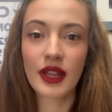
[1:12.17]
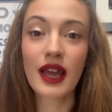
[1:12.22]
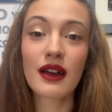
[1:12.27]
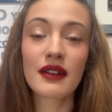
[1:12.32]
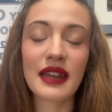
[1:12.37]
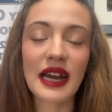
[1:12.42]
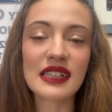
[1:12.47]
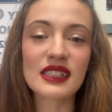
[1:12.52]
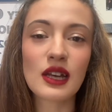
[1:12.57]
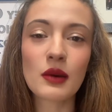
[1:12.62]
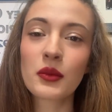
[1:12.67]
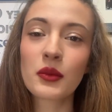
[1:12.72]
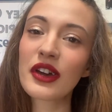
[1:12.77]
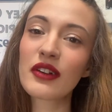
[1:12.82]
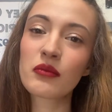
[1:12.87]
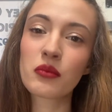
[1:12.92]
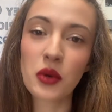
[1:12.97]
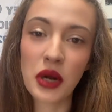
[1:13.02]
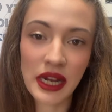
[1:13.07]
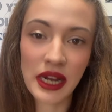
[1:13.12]
Next up, we
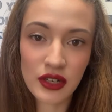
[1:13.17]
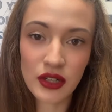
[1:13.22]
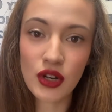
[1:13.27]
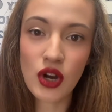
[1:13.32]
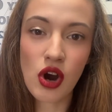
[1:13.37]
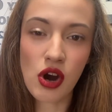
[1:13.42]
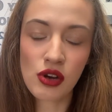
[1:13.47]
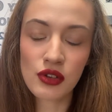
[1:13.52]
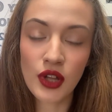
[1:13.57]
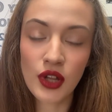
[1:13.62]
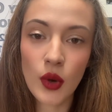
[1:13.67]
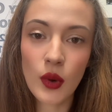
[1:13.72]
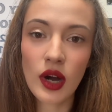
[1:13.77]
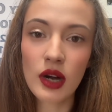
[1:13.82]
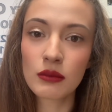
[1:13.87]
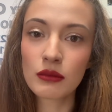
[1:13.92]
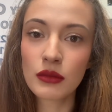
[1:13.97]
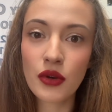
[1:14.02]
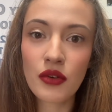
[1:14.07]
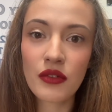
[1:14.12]
have Carlo, a
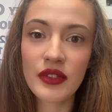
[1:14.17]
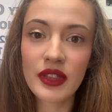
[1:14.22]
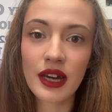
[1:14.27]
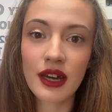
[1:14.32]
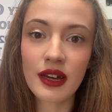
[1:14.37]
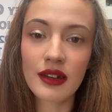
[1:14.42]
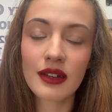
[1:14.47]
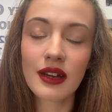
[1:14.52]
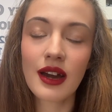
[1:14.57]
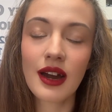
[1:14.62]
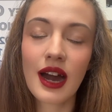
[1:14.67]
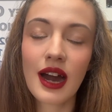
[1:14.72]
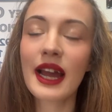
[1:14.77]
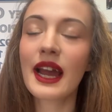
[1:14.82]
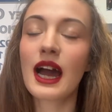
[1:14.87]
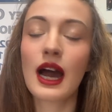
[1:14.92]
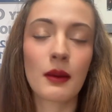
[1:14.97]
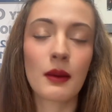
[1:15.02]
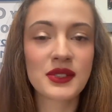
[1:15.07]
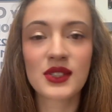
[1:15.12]
move that I
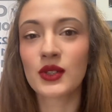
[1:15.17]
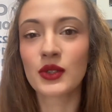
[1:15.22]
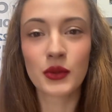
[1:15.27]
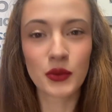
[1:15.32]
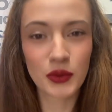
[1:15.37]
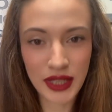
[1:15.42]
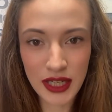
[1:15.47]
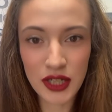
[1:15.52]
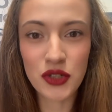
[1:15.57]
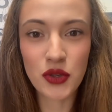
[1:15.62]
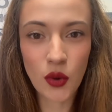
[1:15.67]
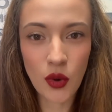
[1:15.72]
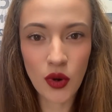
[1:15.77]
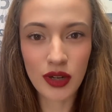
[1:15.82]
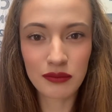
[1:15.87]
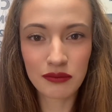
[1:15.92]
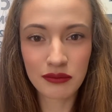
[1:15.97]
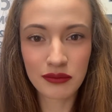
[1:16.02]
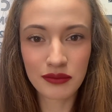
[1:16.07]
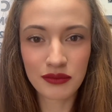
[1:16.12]
absolutely adore.
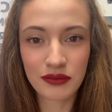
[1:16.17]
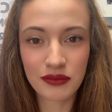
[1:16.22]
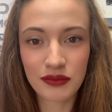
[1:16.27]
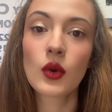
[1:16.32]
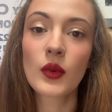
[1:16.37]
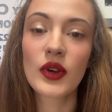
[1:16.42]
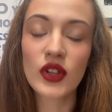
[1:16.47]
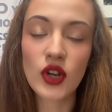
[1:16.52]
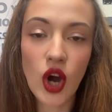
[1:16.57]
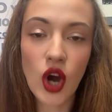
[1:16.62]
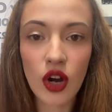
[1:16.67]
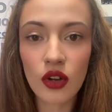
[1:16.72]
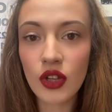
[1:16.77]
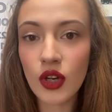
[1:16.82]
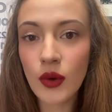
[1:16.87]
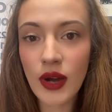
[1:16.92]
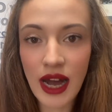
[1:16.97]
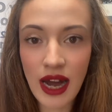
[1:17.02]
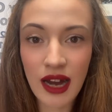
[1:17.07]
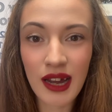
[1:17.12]
With
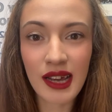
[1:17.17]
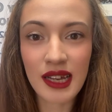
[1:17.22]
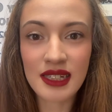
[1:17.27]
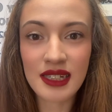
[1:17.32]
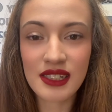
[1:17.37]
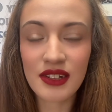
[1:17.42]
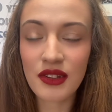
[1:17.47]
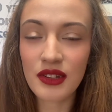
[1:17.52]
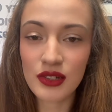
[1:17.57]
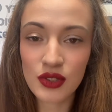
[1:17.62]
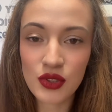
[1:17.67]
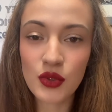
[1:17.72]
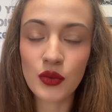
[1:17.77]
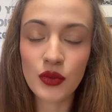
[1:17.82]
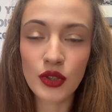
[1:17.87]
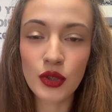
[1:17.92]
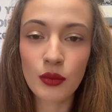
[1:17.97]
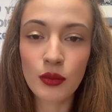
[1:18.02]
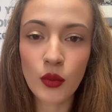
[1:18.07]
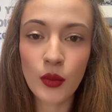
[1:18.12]
Carlo added to this
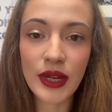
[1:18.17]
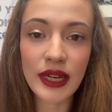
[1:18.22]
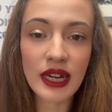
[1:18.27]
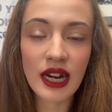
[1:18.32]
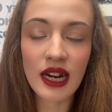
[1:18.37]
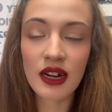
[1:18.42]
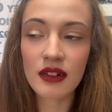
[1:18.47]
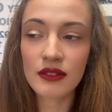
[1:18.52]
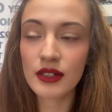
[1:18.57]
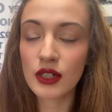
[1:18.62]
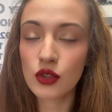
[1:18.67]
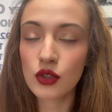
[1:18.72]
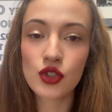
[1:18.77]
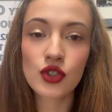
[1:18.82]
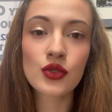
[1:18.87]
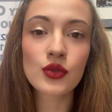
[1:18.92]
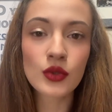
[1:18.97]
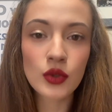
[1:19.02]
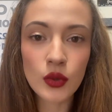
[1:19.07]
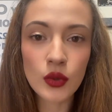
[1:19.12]
group, we have
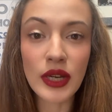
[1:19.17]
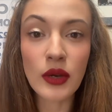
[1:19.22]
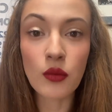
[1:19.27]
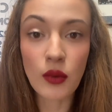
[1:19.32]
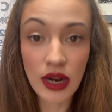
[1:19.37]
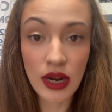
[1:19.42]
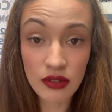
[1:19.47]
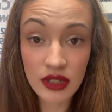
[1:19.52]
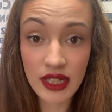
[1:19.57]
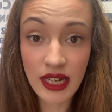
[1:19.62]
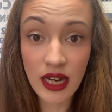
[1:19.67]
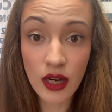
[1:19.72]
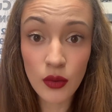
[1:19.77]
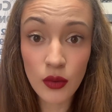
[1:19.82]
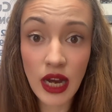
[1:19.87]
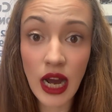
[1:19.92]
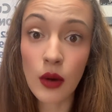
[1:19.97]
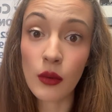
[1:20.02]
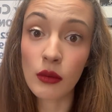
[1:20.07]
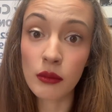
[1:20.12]
truly rounded out
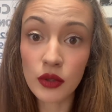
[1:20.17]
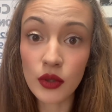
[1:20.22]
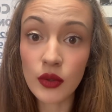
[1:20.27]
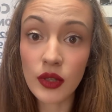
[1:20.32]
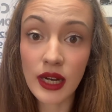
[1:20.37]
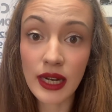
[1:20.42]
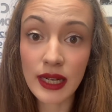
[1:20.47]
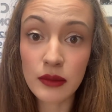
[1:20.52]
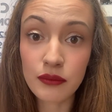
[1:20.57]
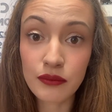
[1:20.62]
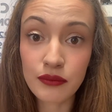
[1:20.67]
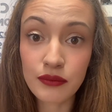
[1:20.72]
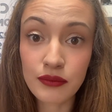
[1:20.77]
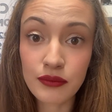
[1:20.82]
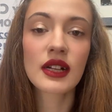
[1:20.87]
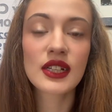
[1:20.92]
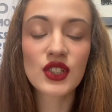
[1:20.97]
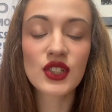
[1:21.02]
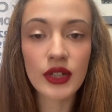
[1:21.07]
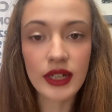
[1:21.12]
our blue line.
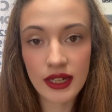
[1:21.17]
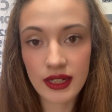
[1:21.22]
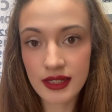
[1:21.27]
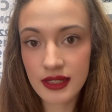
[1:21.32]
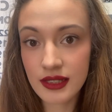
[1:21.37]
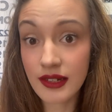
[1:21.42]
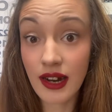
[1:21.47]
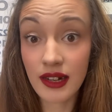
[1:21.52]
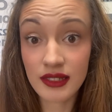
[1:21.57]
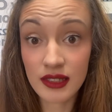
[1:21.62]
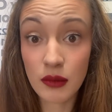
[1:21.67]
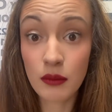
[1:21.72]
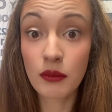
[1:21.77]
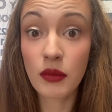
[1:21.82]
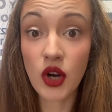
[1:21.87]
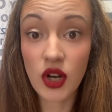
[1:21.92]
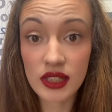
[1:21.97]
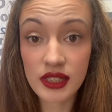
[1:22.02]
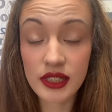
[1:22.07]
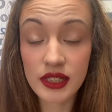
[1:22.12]
Let's look at his stats in
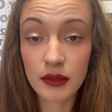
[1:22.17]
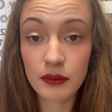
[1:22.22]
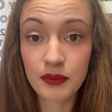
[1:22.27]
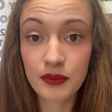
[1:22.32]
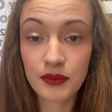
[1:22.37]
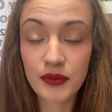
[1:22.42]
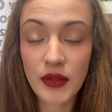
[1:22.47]
Boston.